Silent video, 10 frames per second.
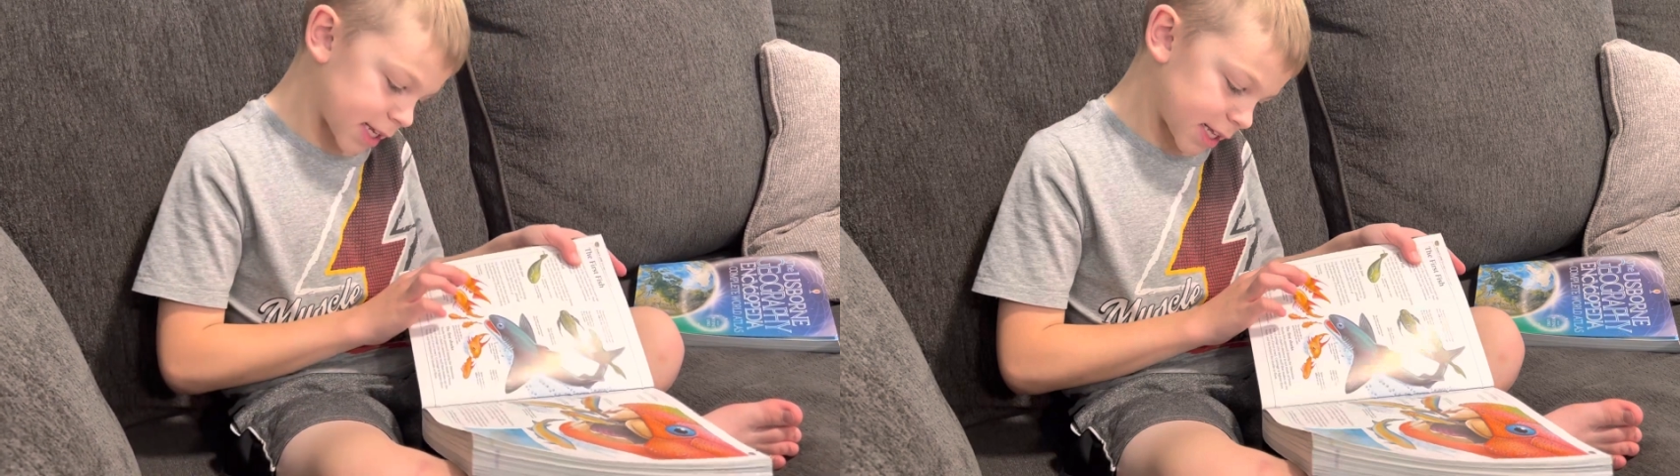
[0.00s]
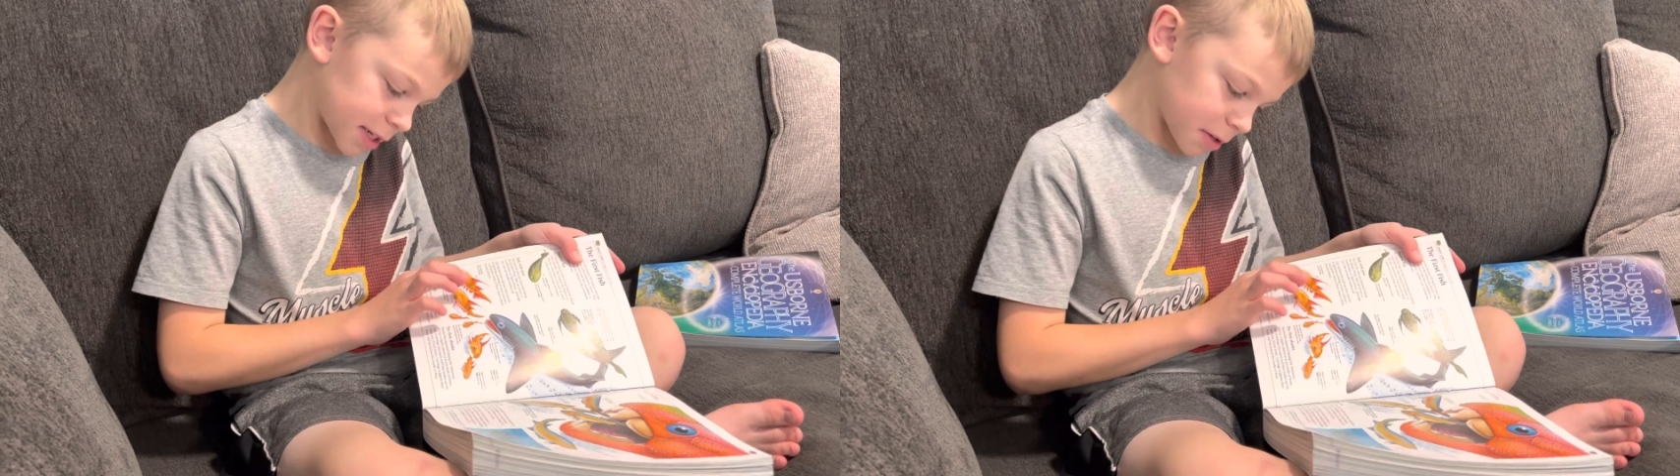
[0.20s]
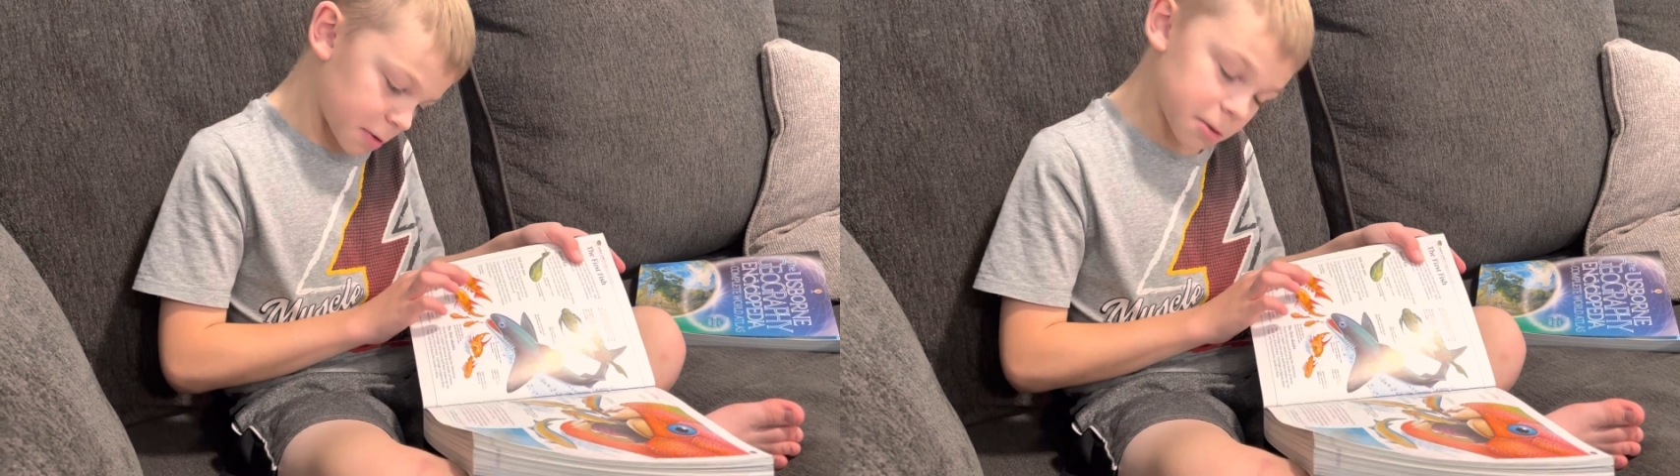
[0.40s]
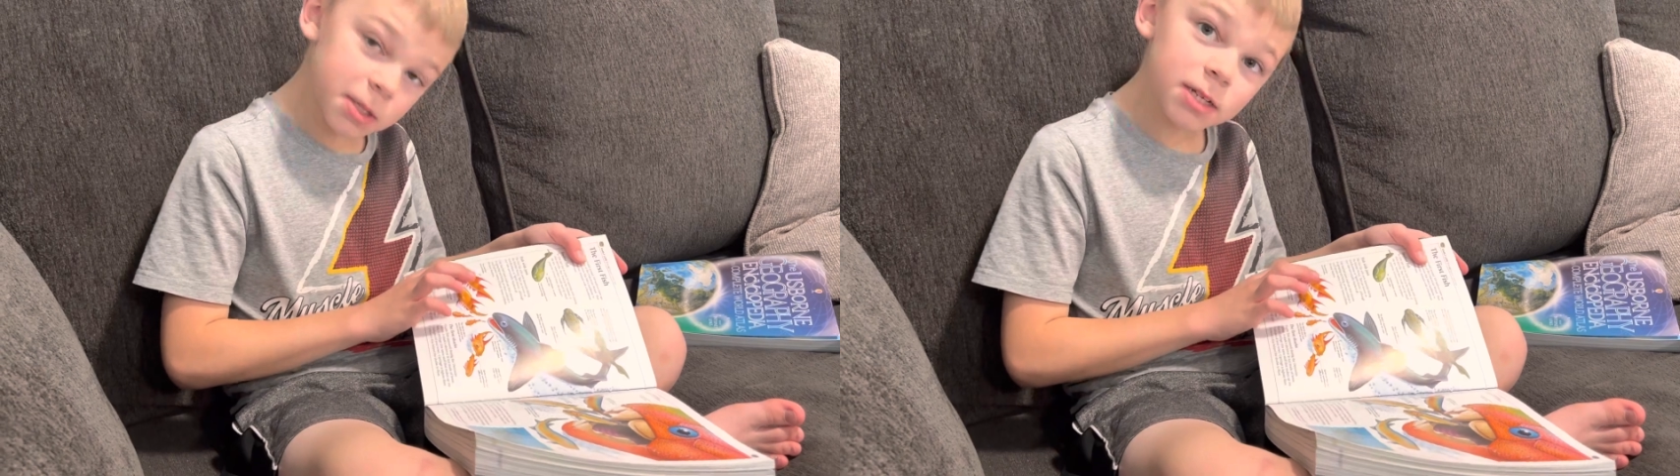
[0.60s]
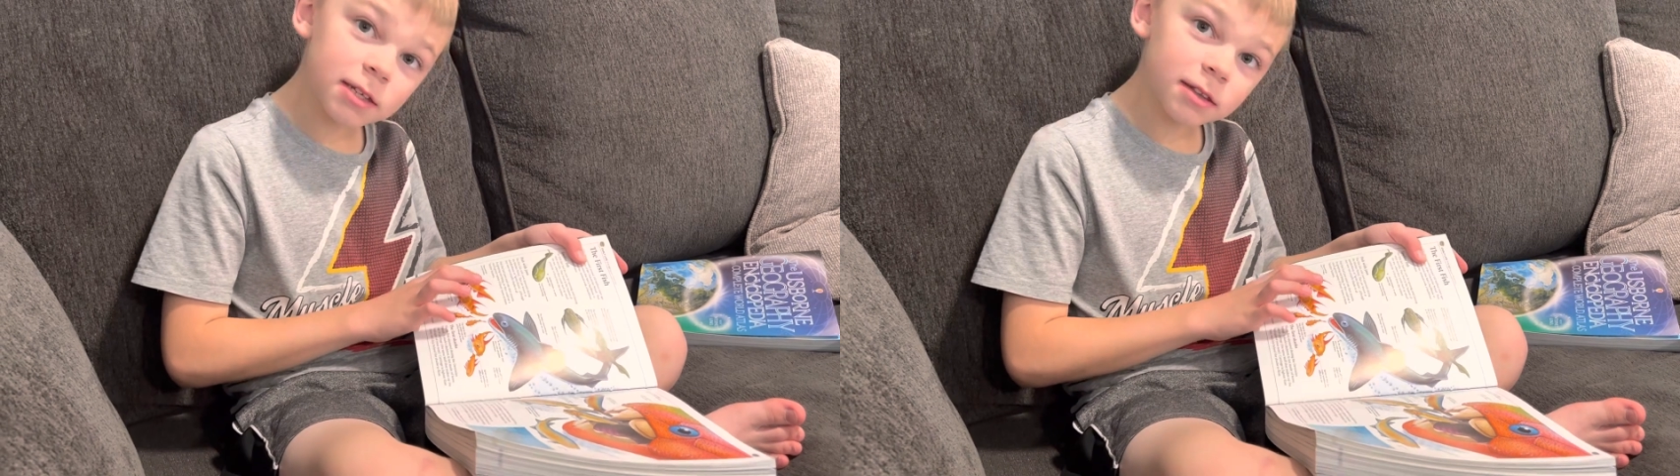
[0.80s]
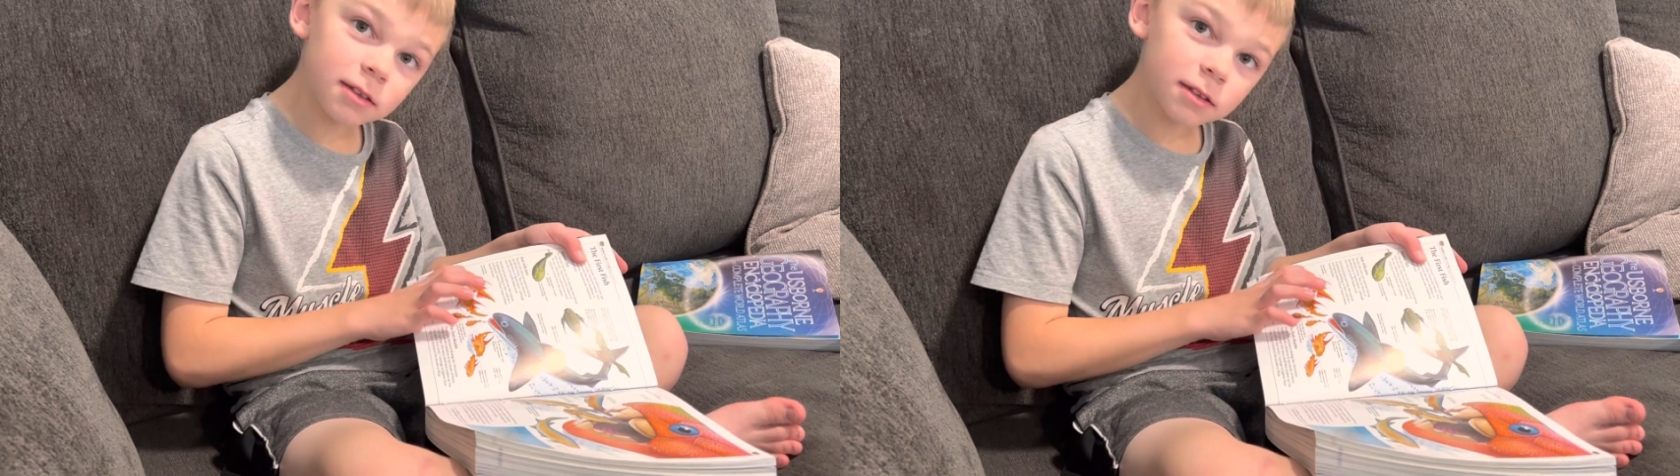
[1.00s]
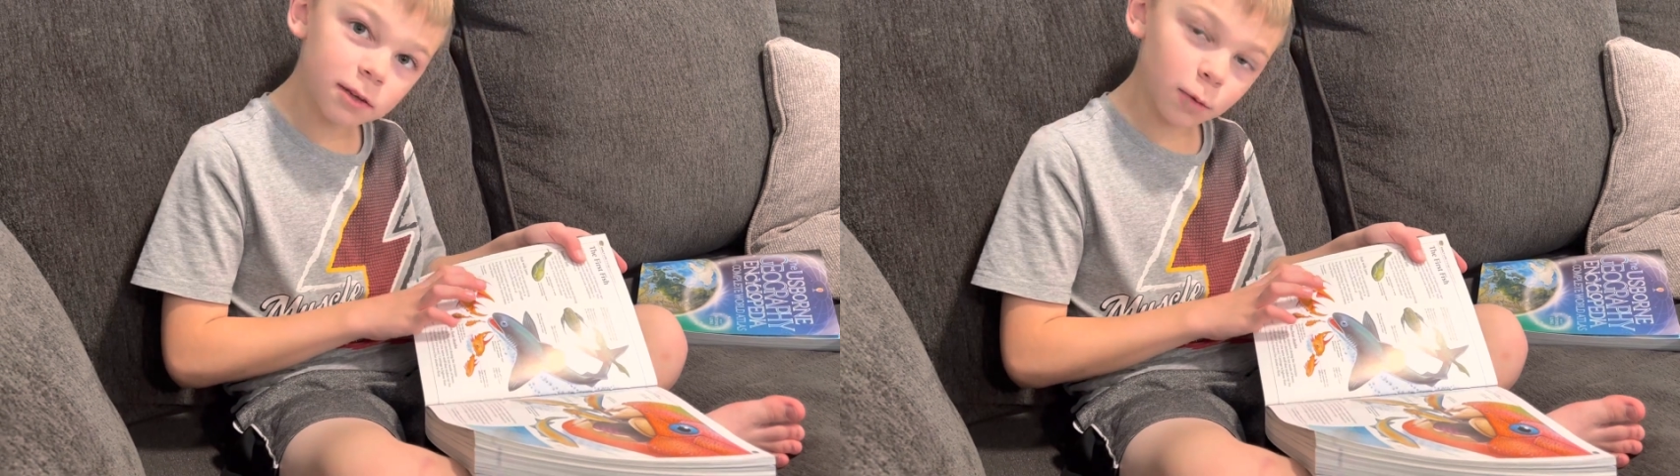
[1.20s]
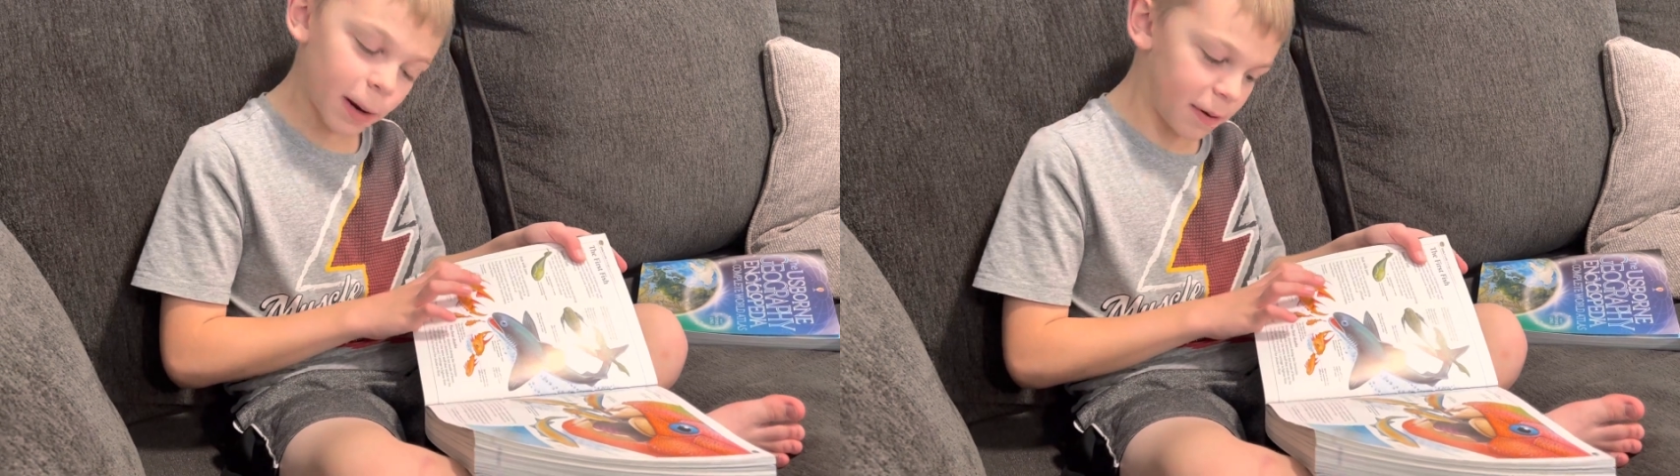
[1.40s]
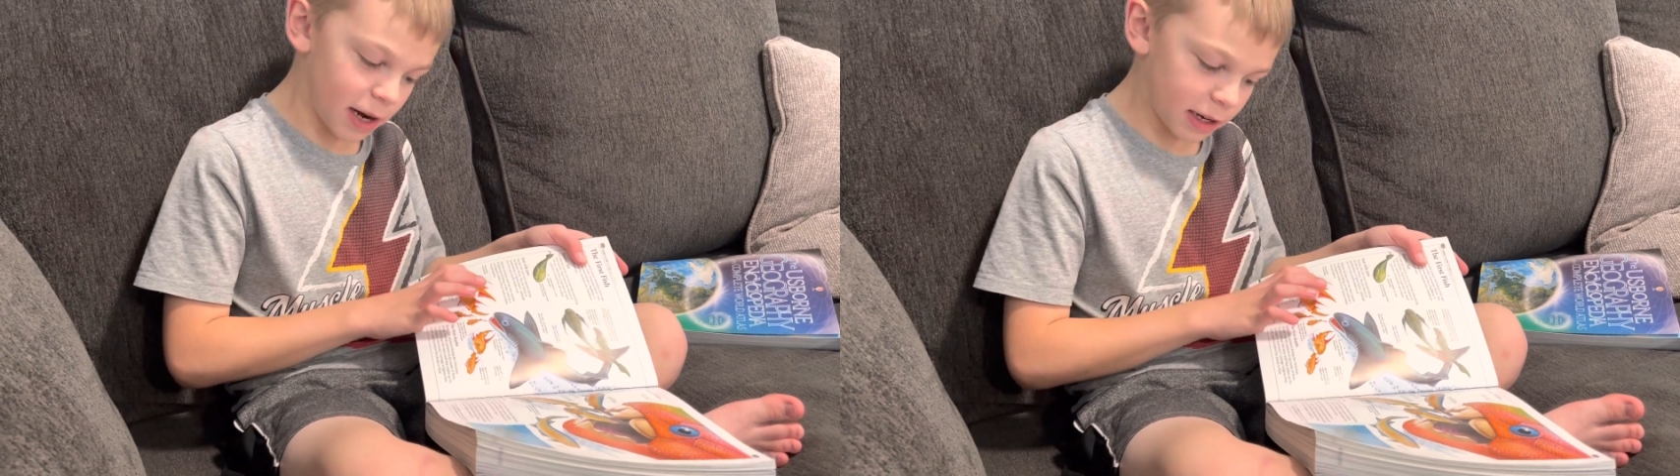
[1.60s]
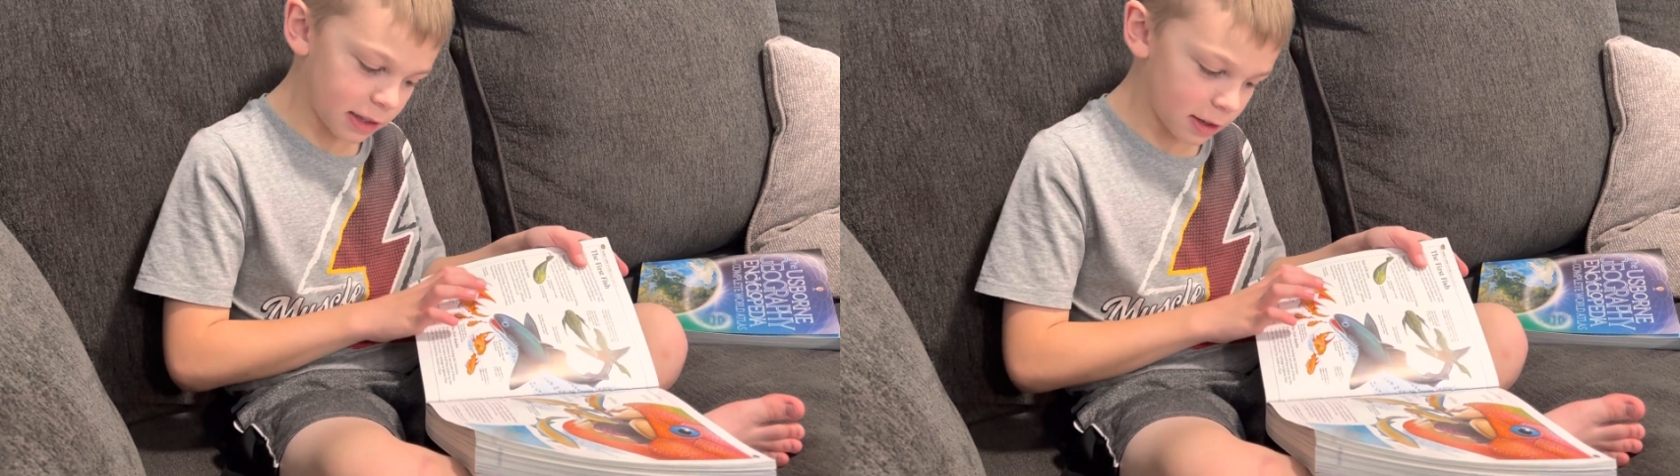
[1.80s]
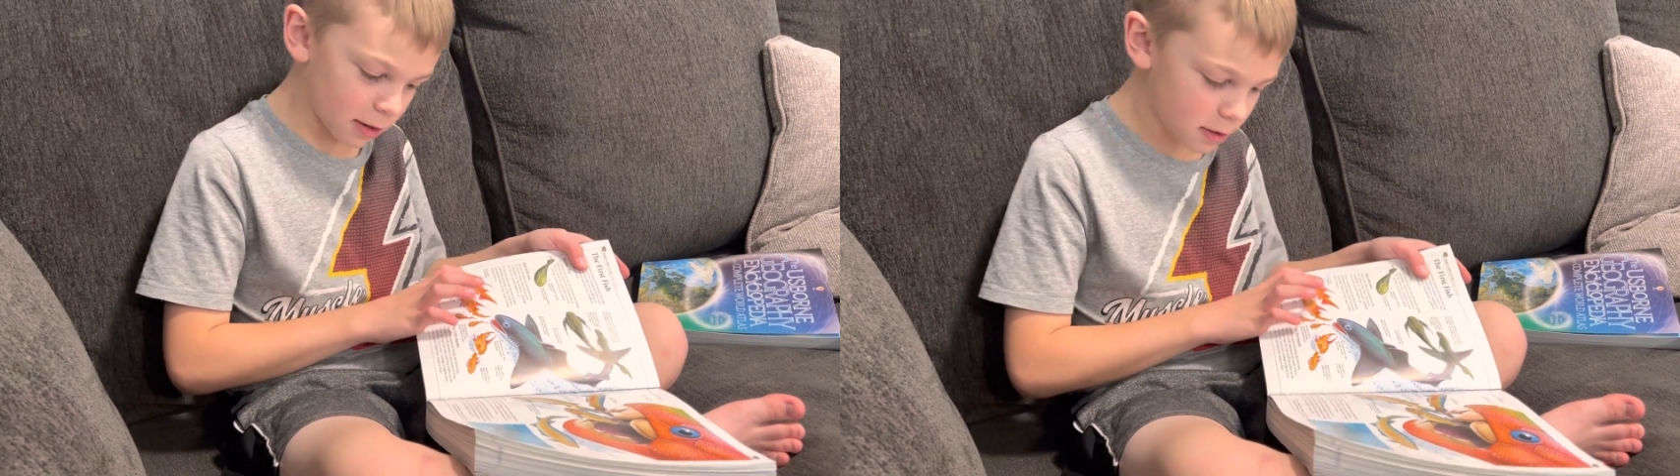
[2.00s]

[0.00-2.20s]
gills, right behind their